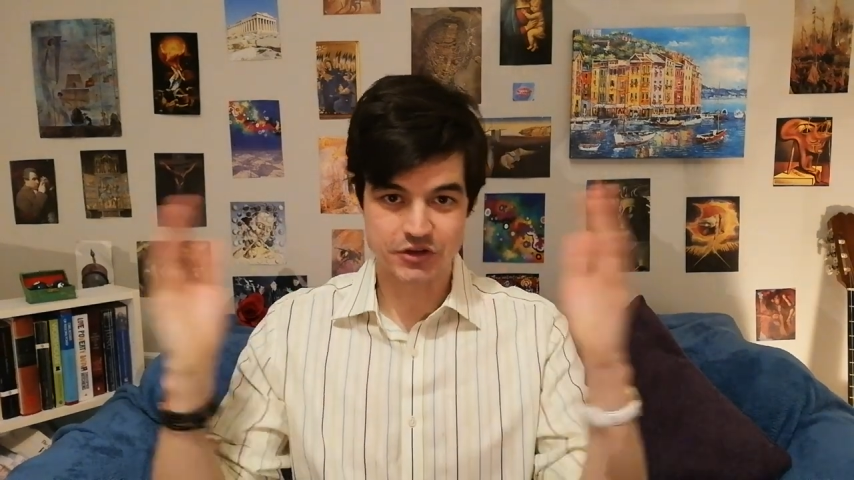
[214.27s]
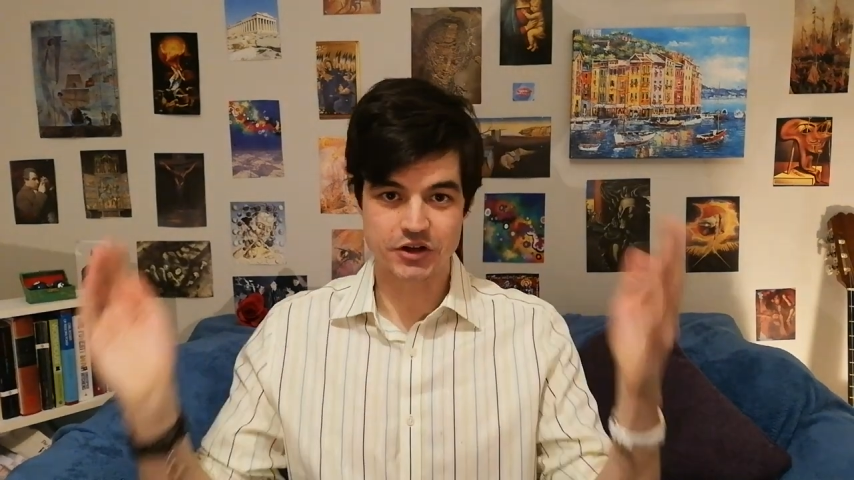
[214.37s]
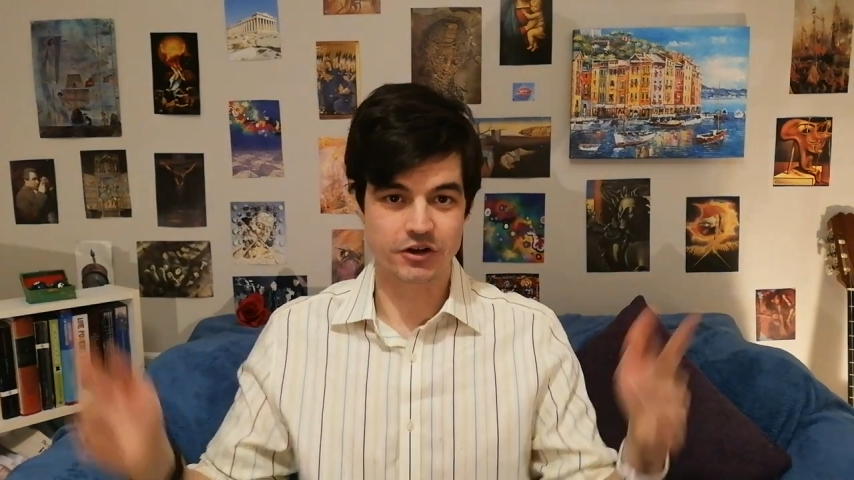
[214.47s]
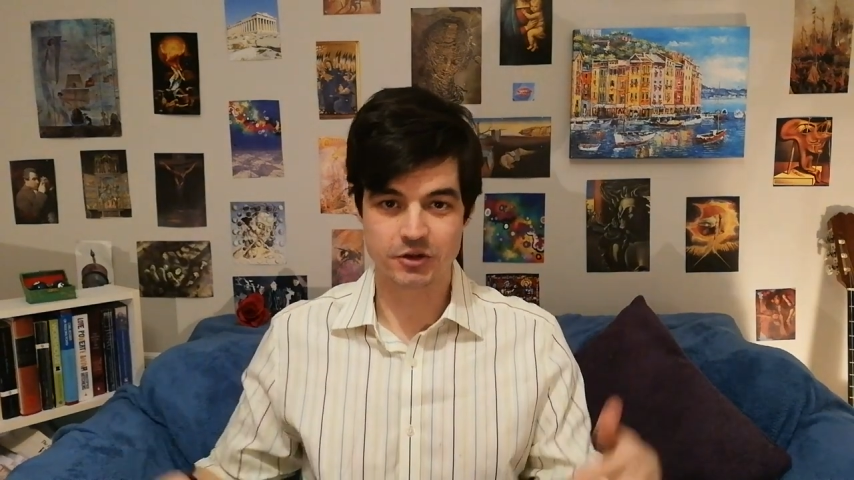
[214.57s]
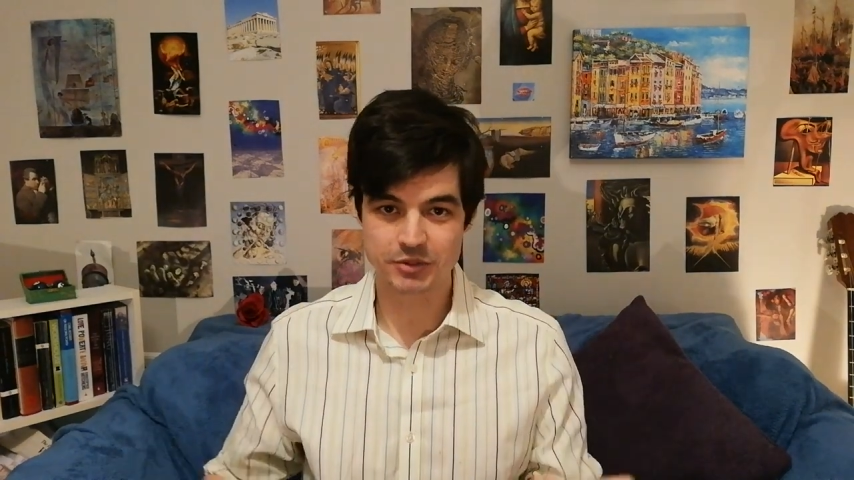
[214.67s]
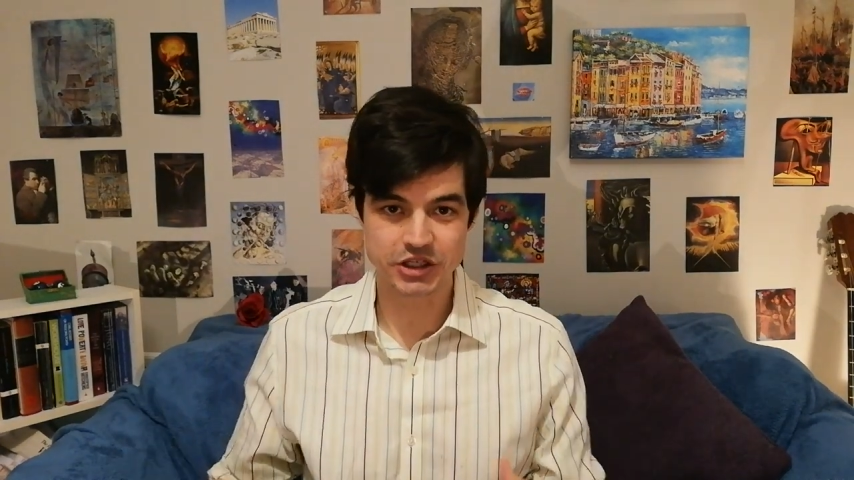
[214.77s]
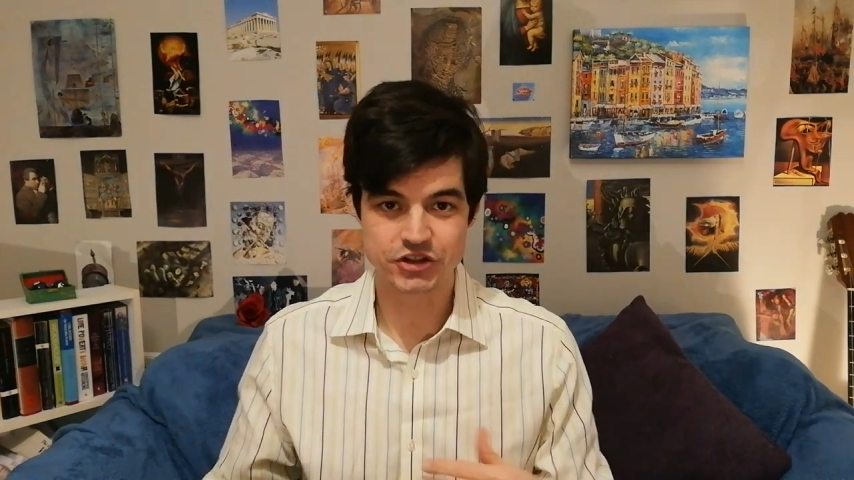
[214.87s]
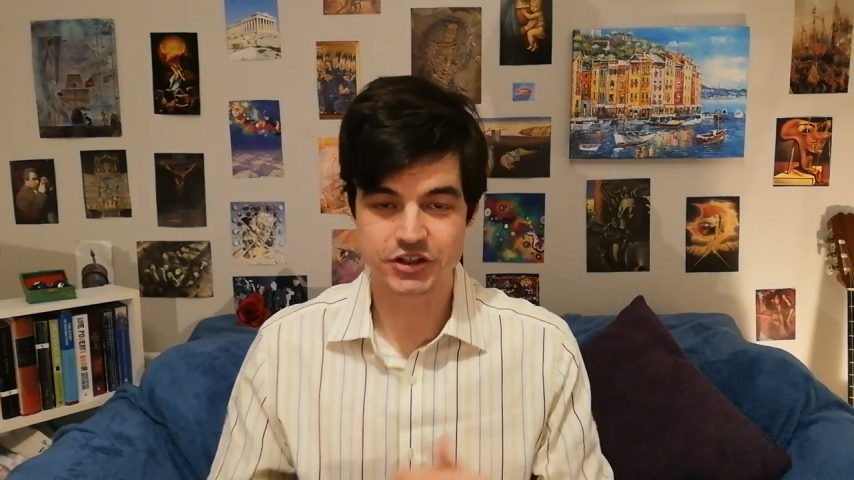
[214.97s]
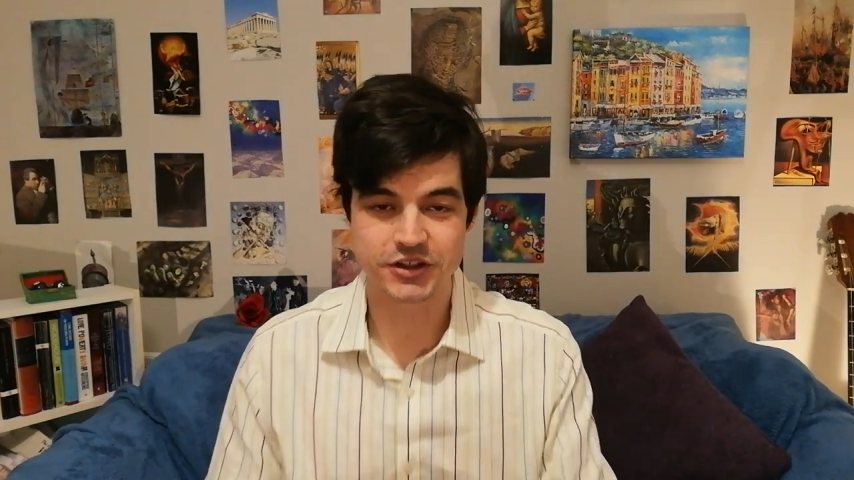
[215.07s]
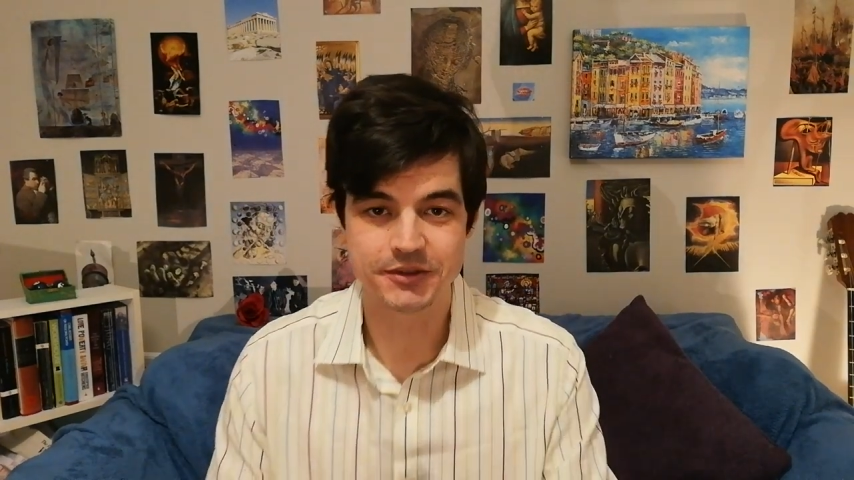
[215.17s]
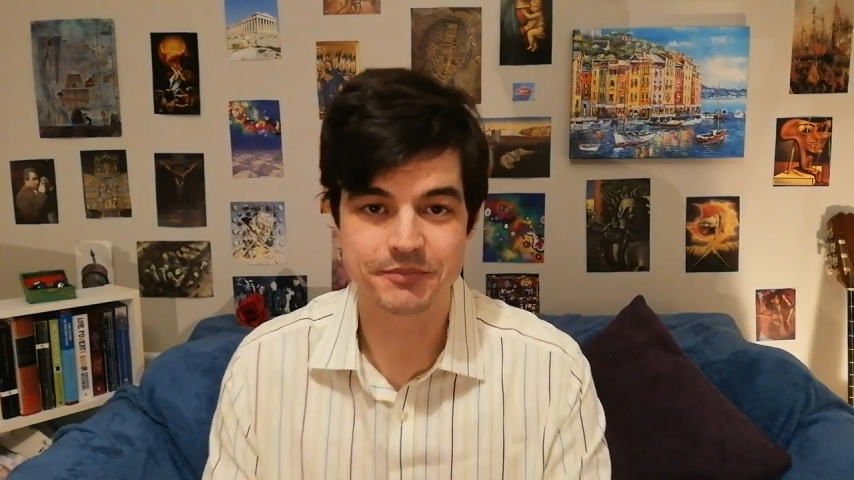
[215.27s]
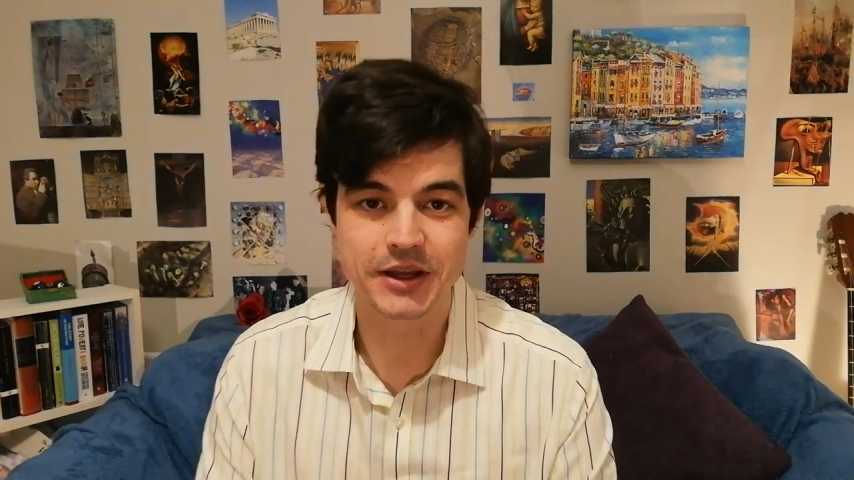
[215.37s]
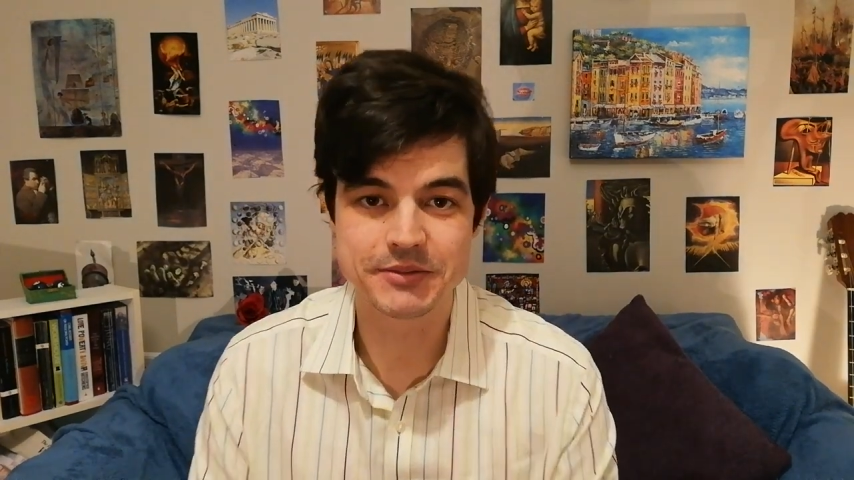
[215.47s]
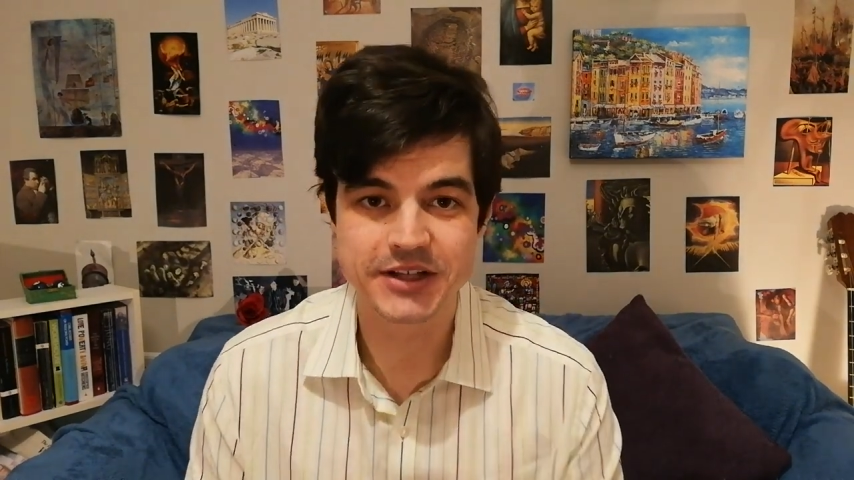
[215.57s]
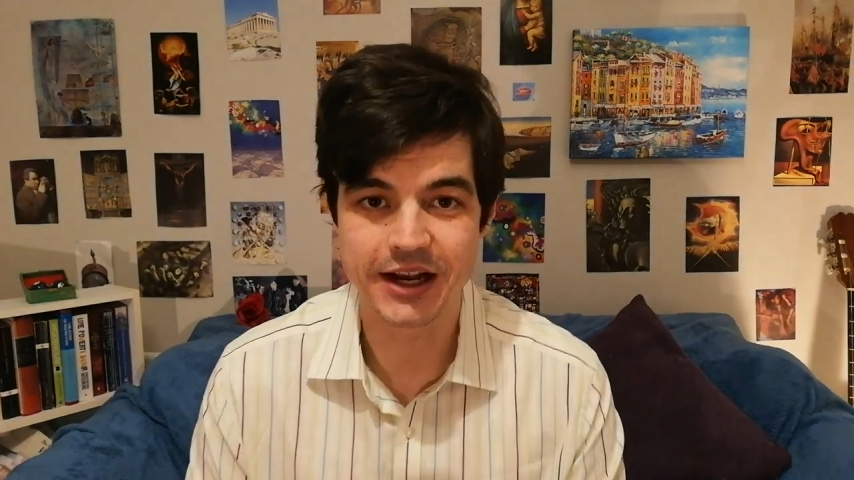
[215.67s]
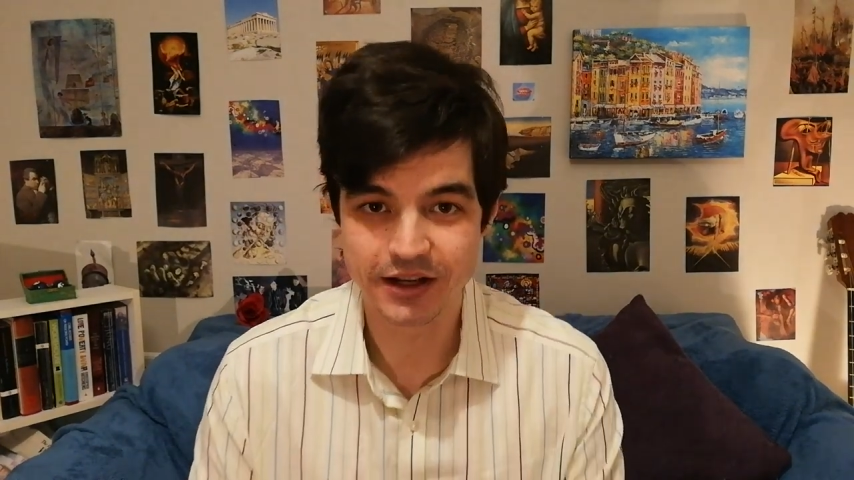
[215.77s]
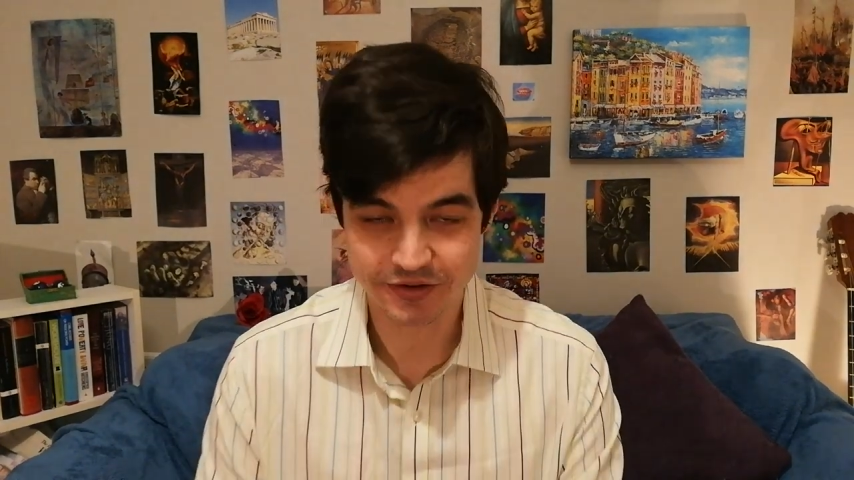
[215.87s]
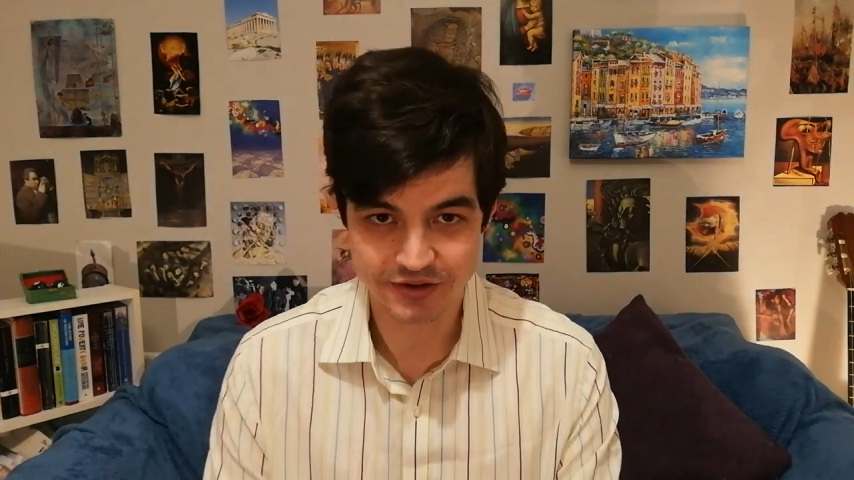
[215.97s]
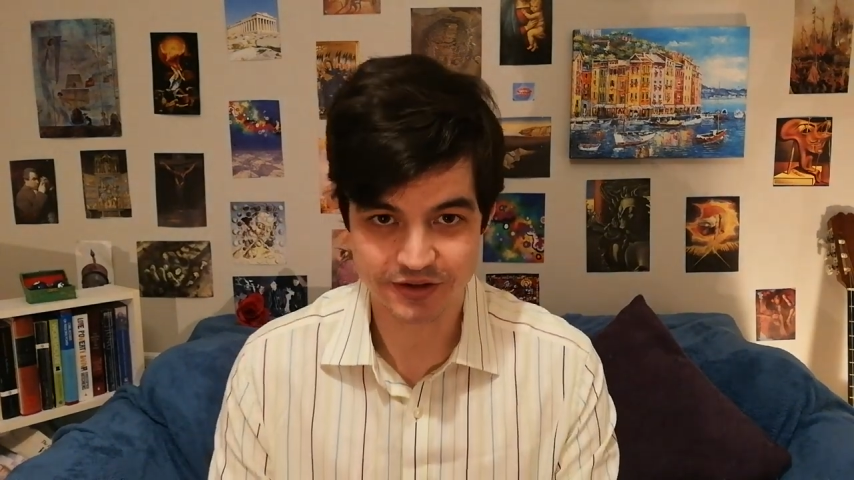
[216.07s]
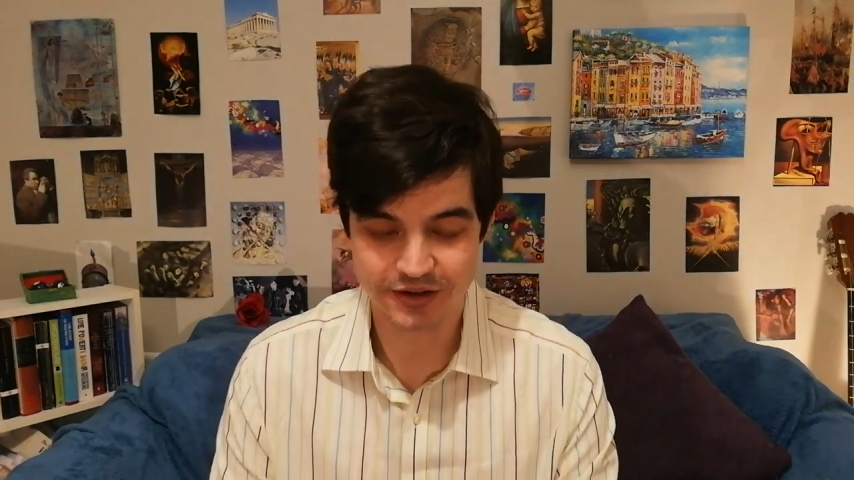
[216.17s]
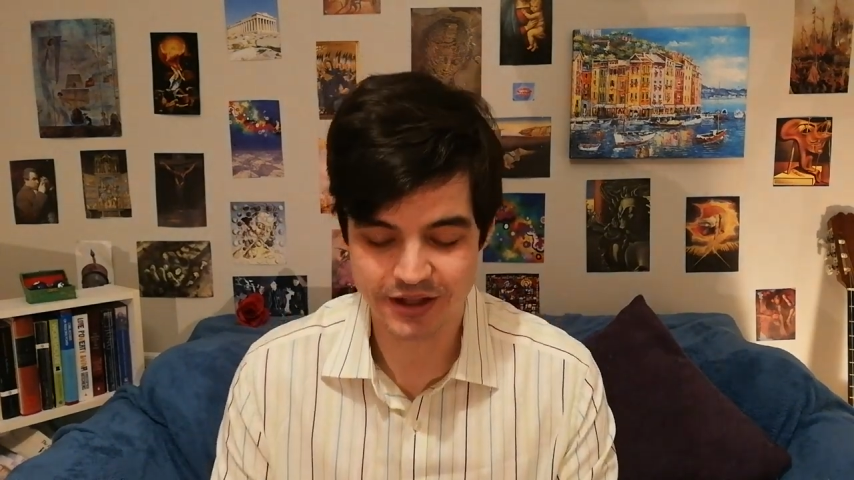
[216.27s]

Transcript: on a beach in Thailand.